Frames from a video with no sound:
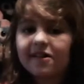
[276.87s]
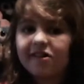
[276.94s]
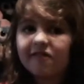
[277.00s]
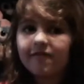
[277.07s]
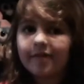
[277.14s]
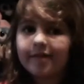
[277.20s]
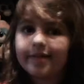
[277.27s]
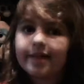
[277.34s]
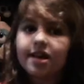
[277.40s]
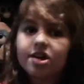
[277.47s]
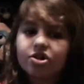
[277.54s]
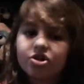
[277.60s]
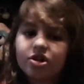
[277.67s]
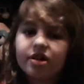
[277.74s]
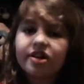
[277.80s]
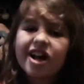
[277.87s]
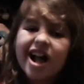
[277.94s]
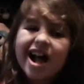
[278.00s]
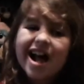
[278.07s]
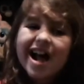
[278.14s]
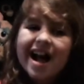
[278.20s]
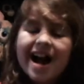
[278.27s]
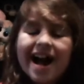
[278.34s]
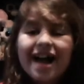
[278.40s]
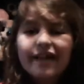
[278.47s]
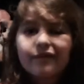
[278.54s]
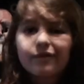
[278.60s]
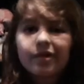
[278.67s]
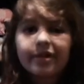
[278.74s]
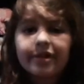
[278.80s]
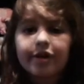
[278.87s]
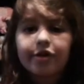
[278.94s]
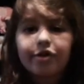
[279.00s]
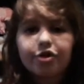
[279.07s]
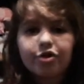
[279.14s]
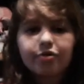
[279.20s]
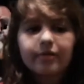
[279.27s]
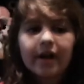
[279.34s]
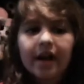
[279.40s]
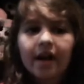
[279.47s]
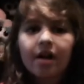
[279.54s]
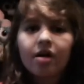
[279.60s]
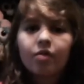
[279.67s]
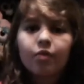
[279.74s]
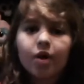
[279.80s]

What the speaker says: conversation, ask what they're doing.